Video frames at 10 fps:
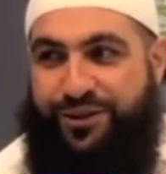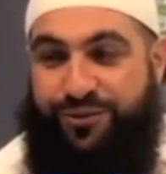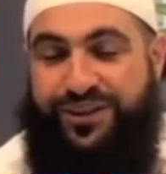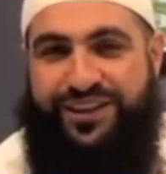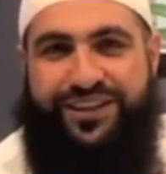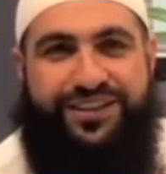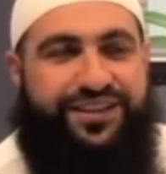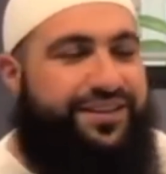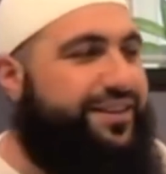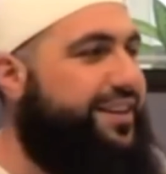He wanted it
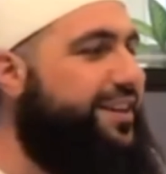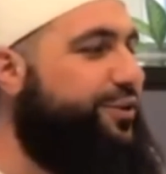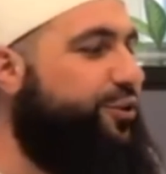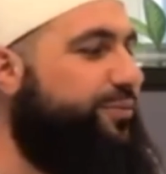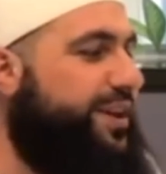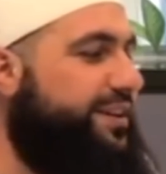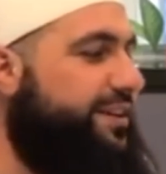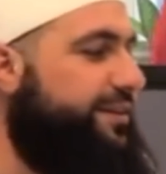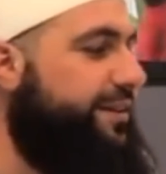so badly.